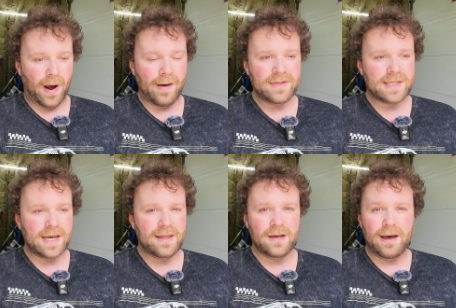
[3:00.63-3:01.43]
I would
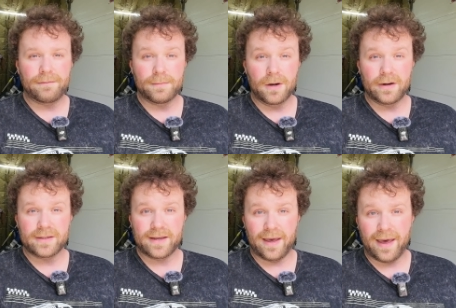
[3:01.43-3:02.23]
say the
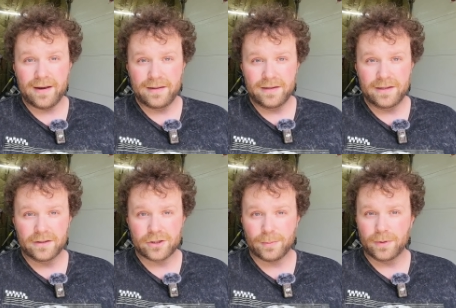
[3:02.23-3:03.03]
aftermarket's ahead of the
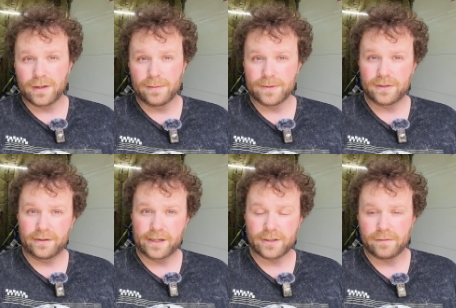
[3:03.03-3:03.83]
dealership when it comes to
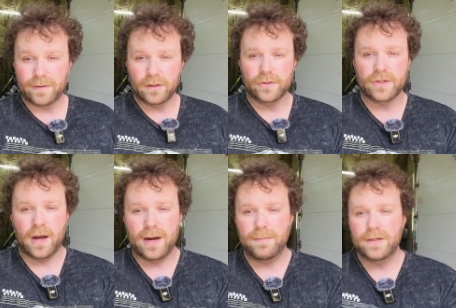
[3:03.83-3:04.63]
electric vehicles
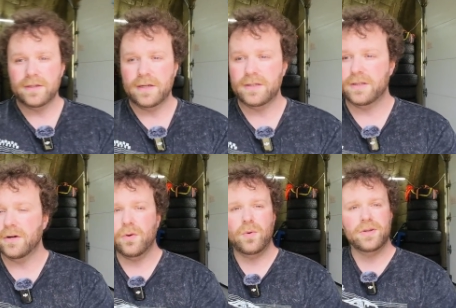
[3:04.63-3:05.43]
and hybrids because
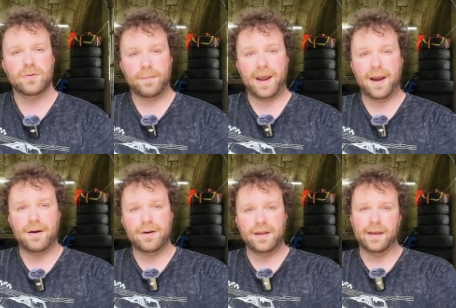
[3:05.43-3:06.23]
they're the ones
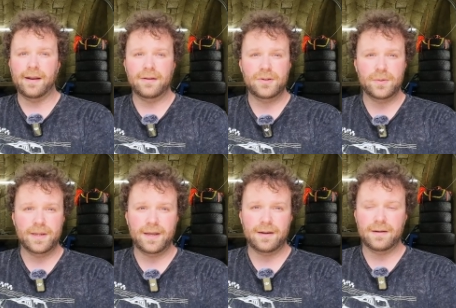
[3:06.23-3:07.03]
repairing it and they're
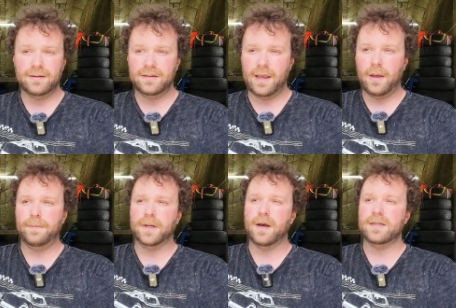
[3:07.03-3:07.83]
doing it to
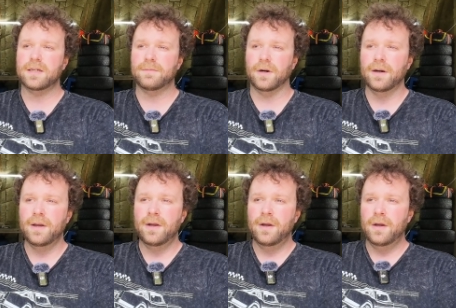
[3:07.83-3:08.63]
help the customer.
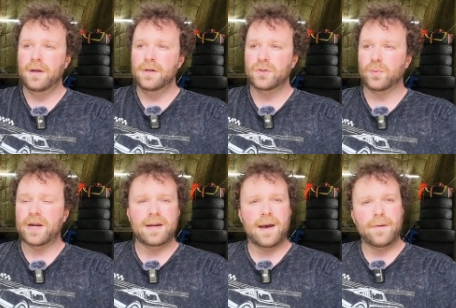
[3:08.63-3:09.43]
So
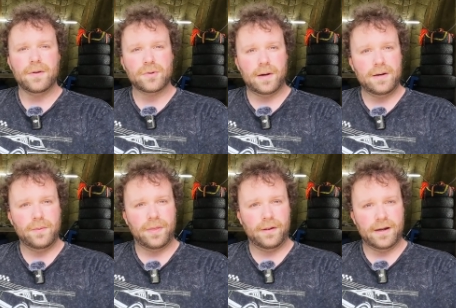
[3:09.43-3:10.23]
right now the
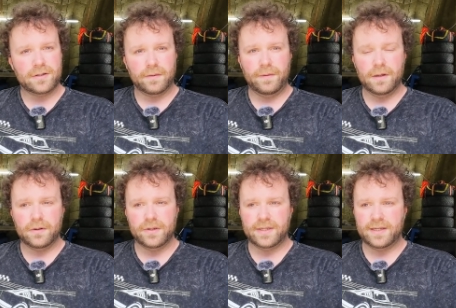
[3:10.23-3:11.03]
trend with electric
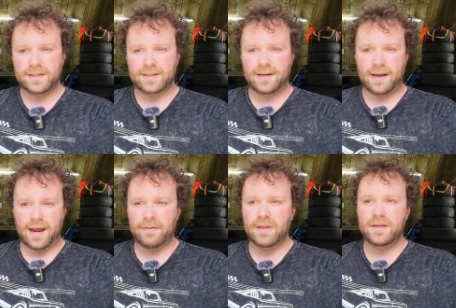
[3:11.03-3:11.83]
vehicles is
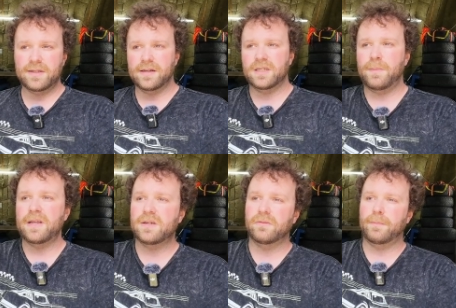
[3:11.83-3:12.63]
everything is an
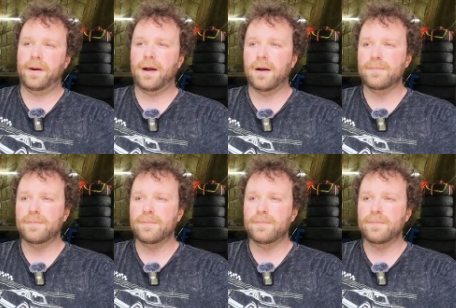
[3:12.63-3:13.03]
expensive repair.